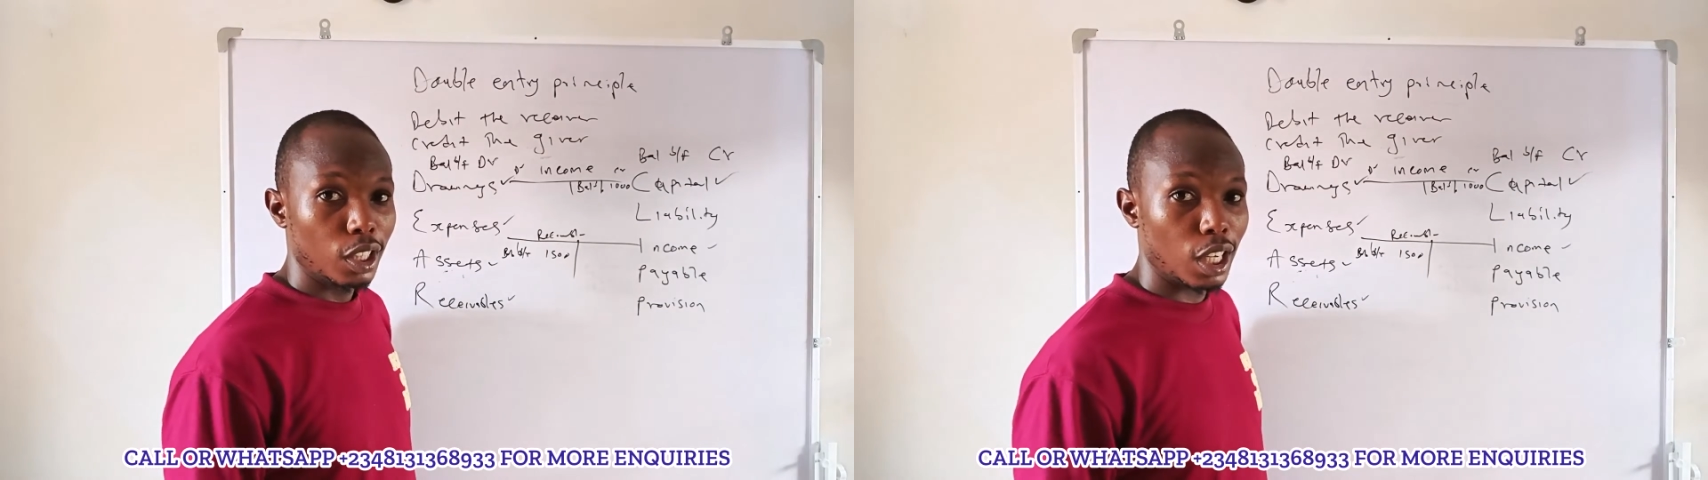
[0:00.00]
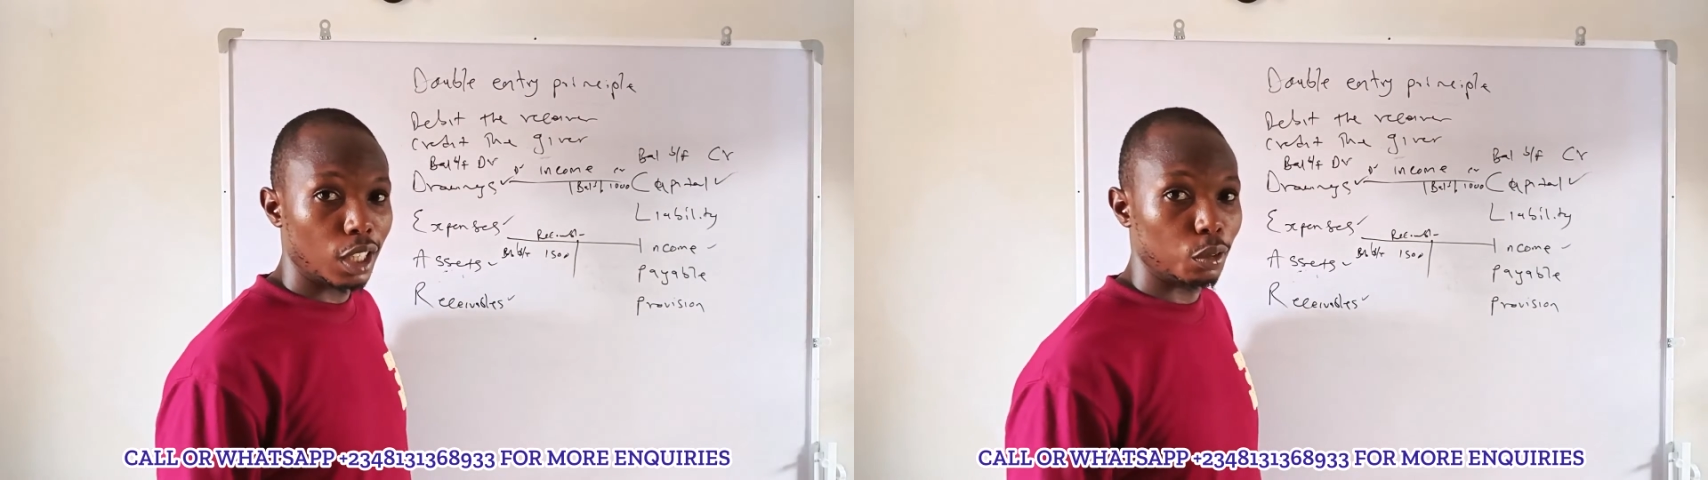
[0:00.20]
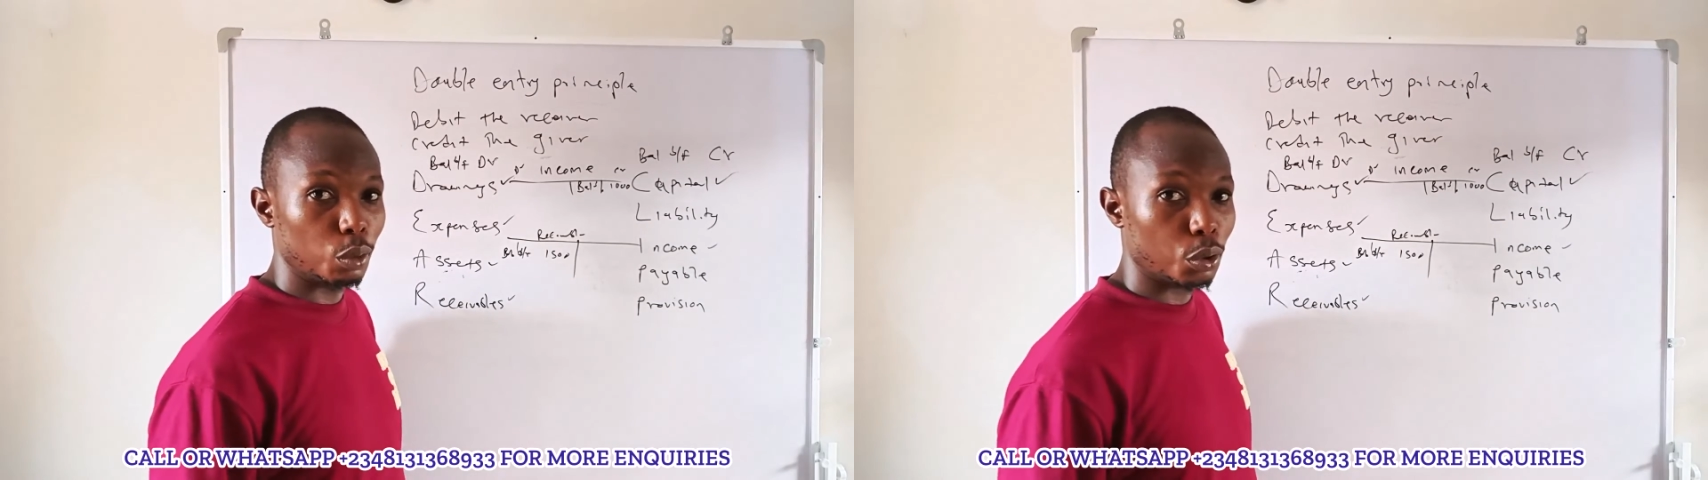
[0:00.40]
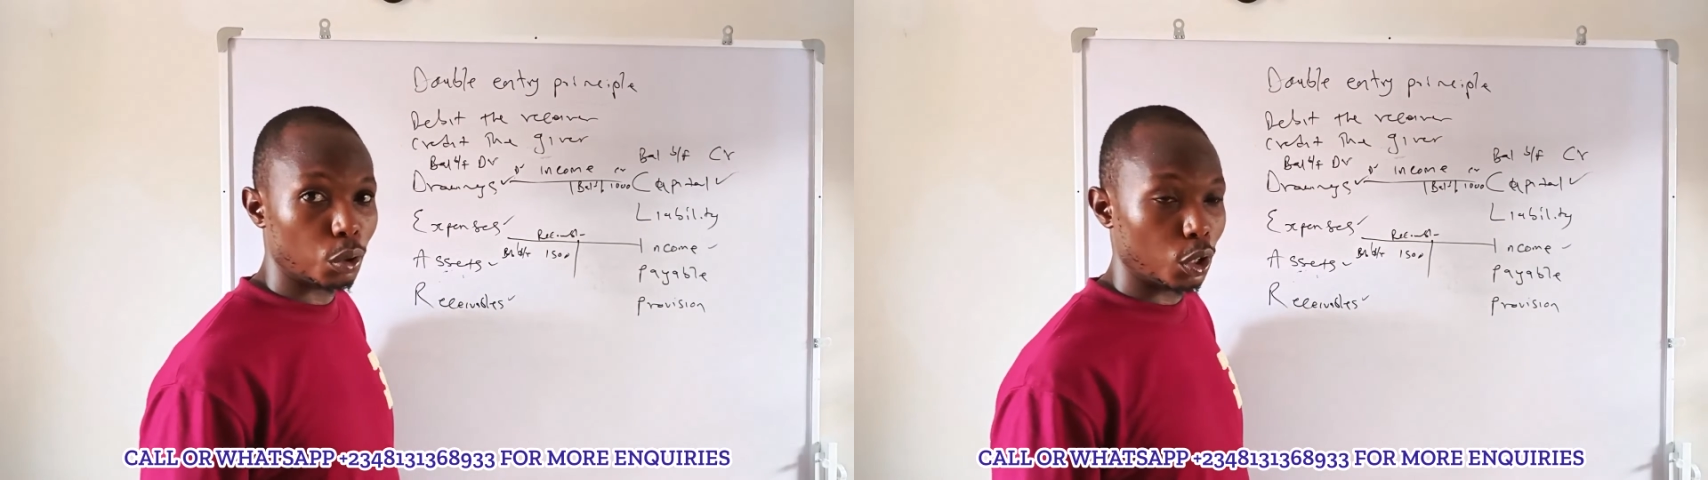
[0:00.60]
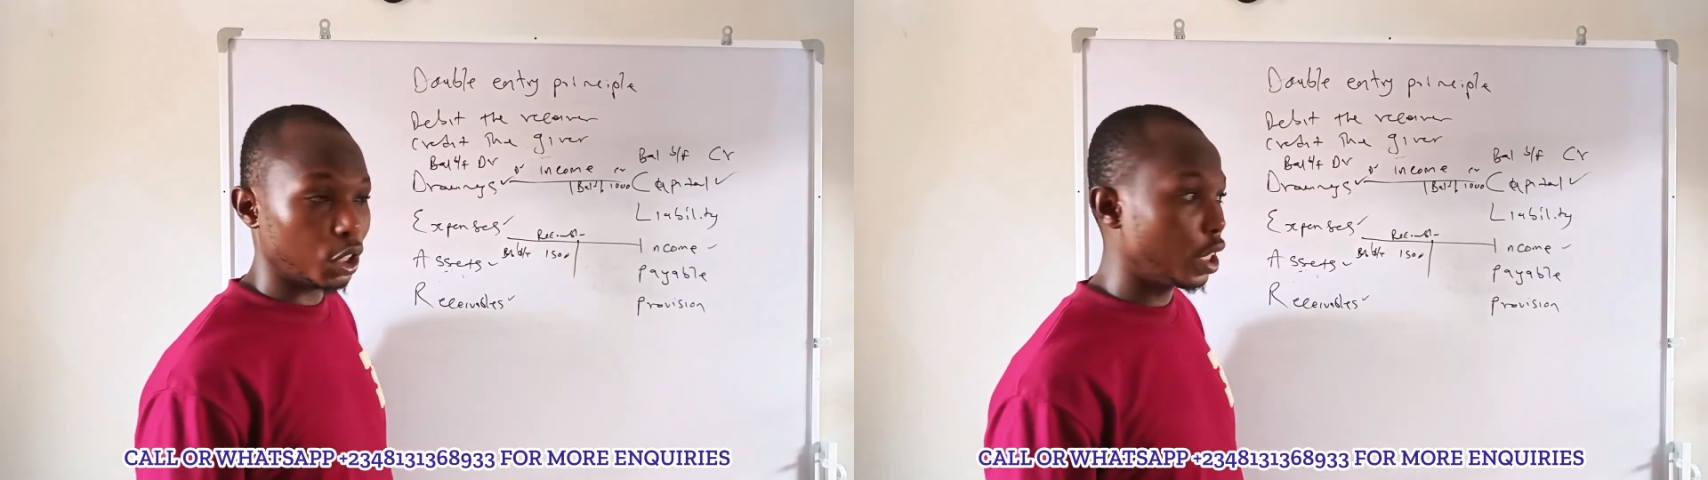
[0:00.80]
and we
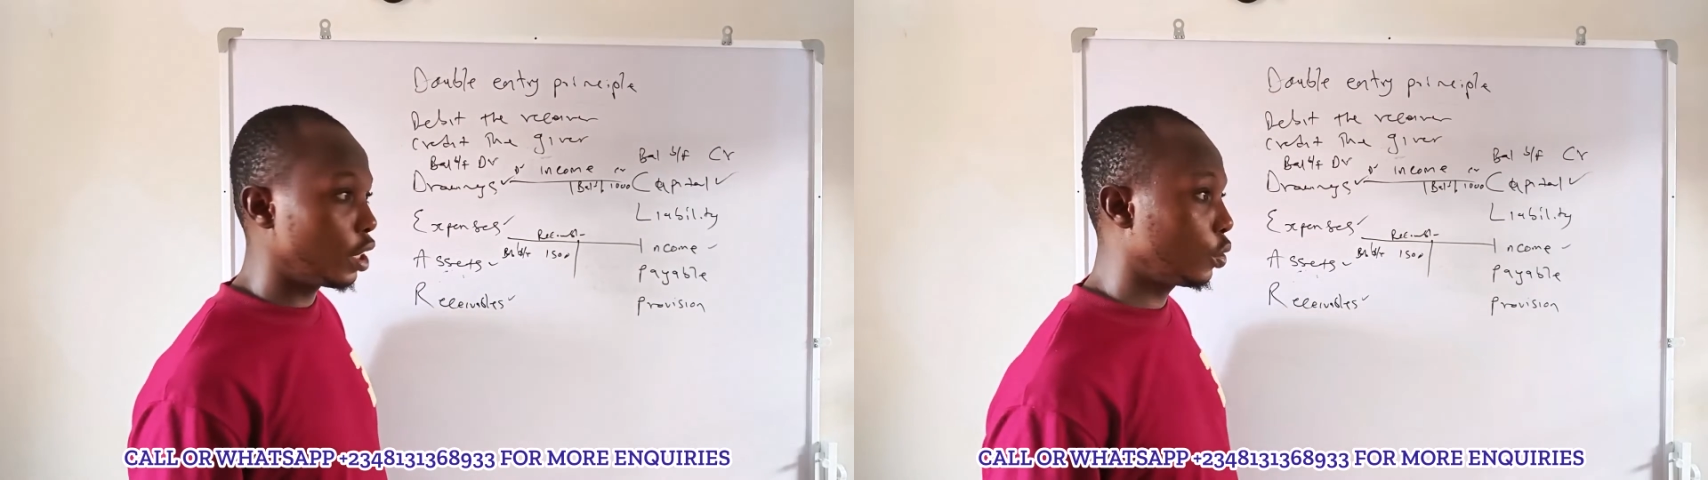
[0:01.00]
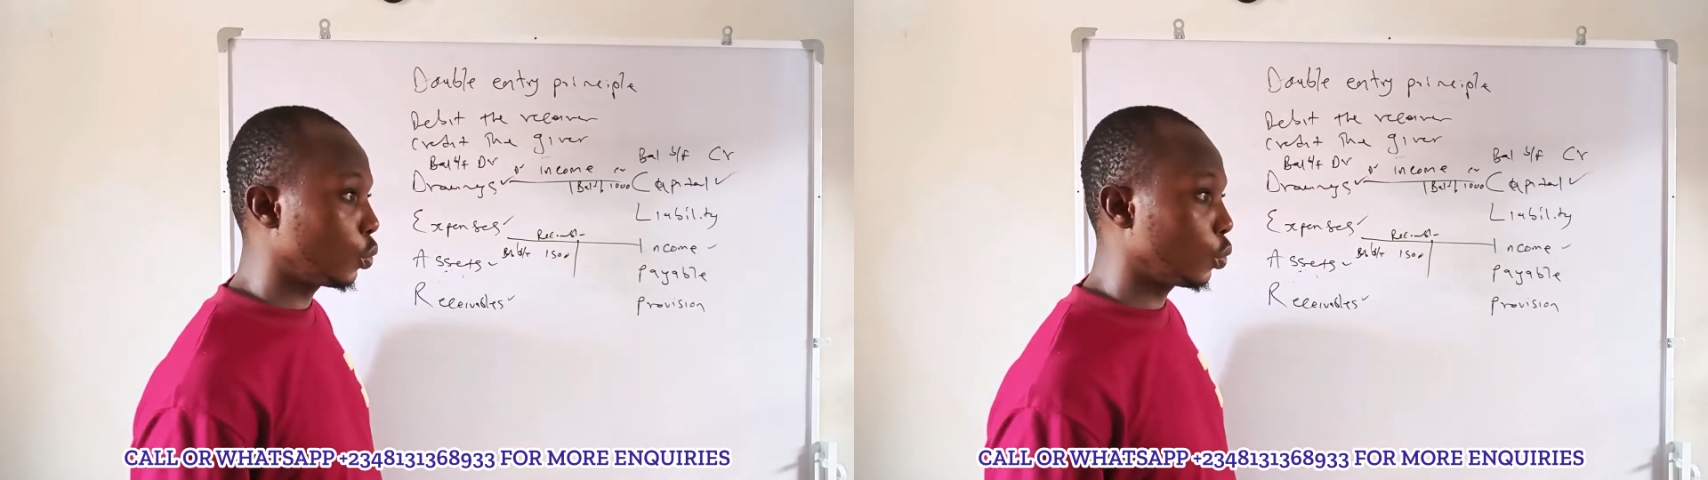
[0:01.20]
sold on credit